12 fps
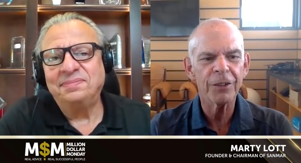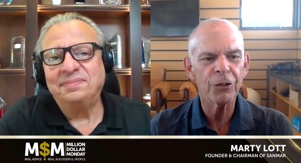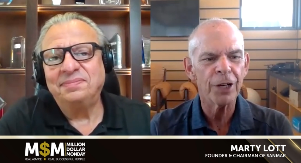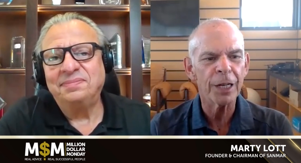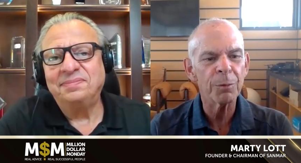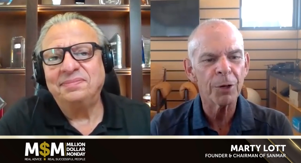
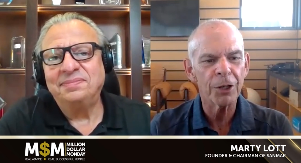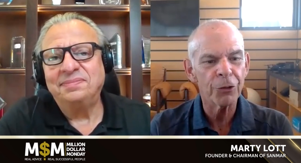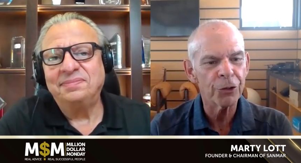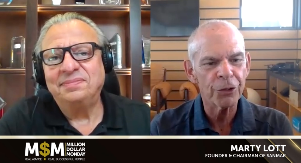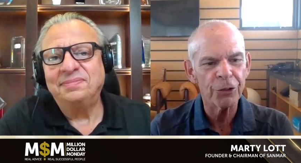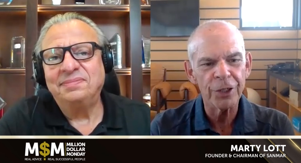Speaker 1: Sanmar
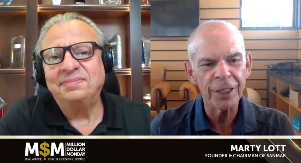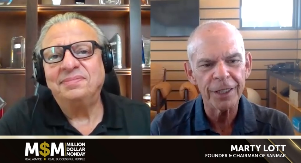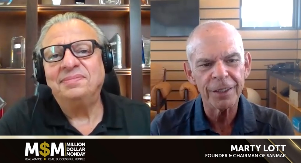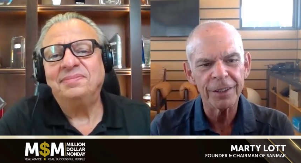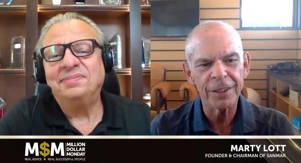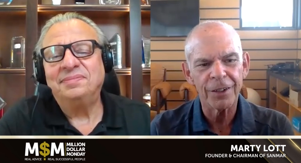succeed.
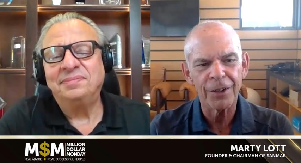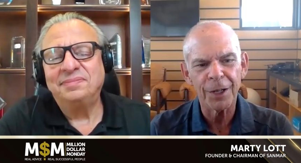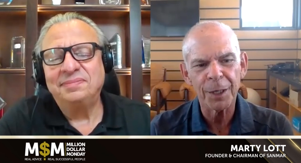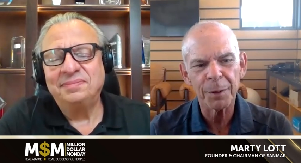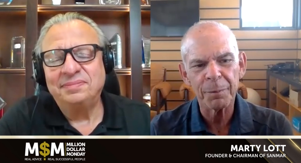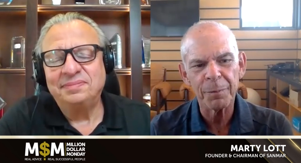
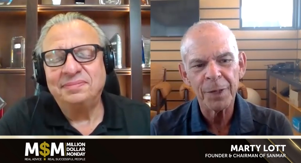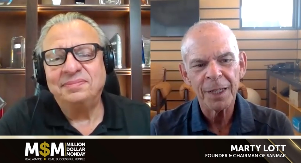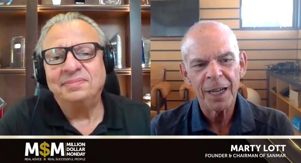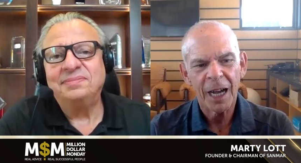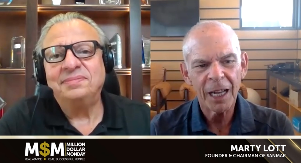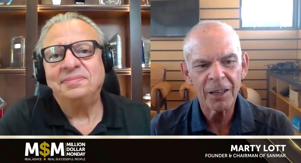Um,
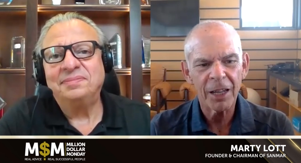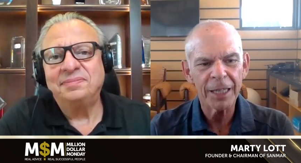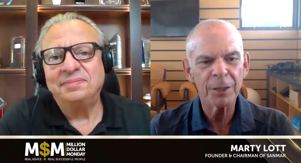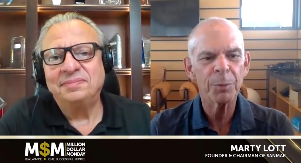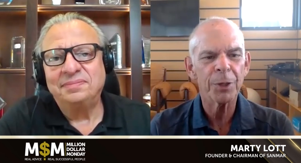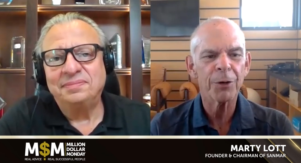I'd like to
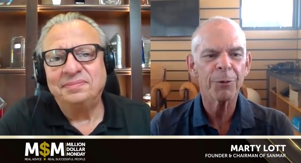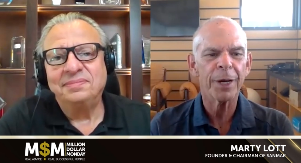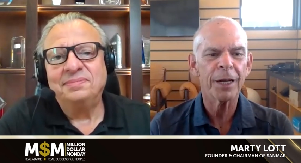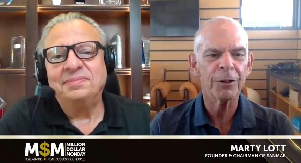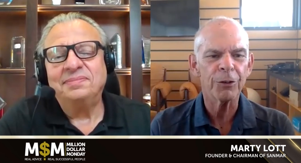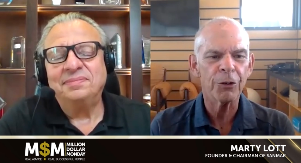be
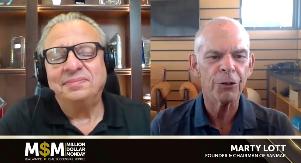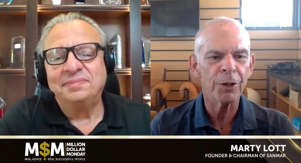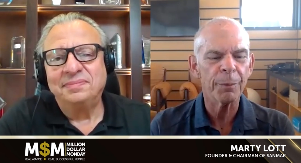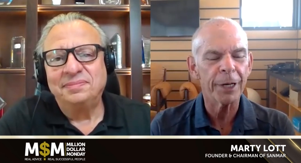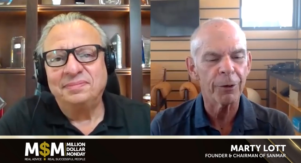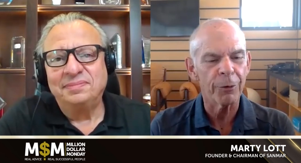around to see
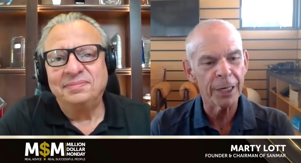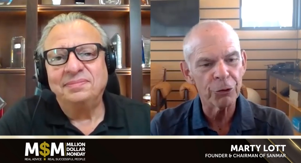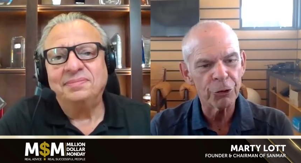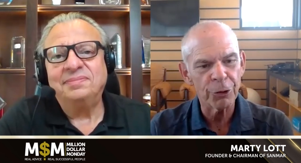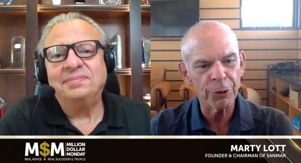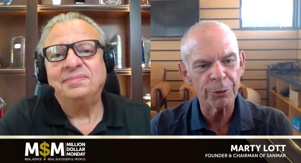my
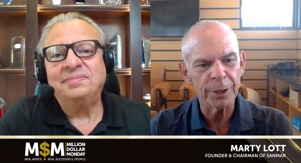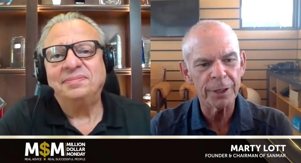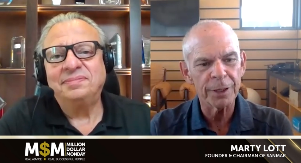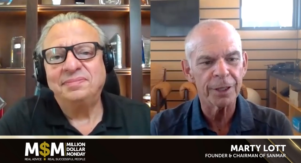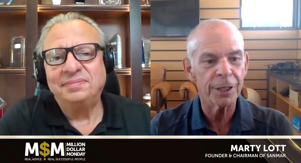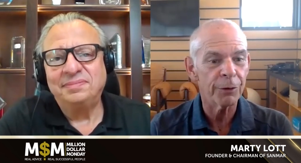
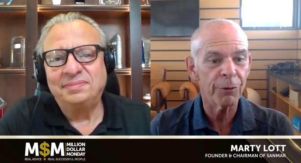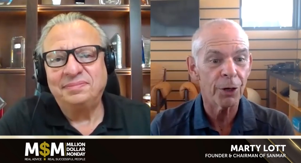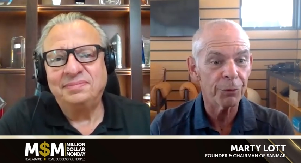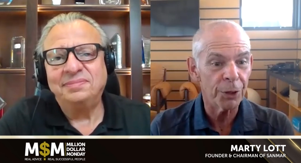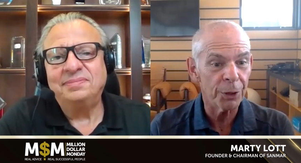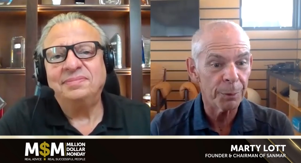grandchildren involved
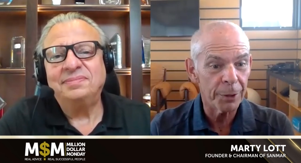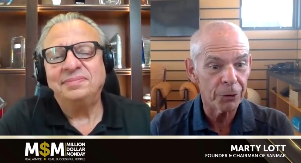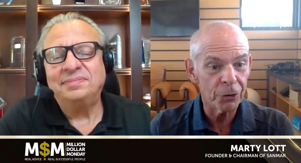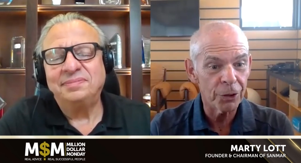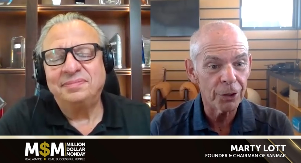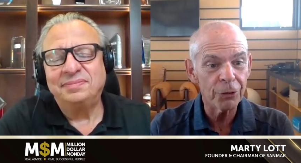in the
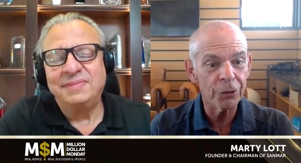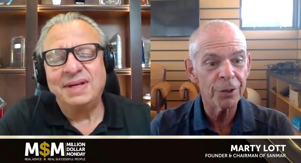business.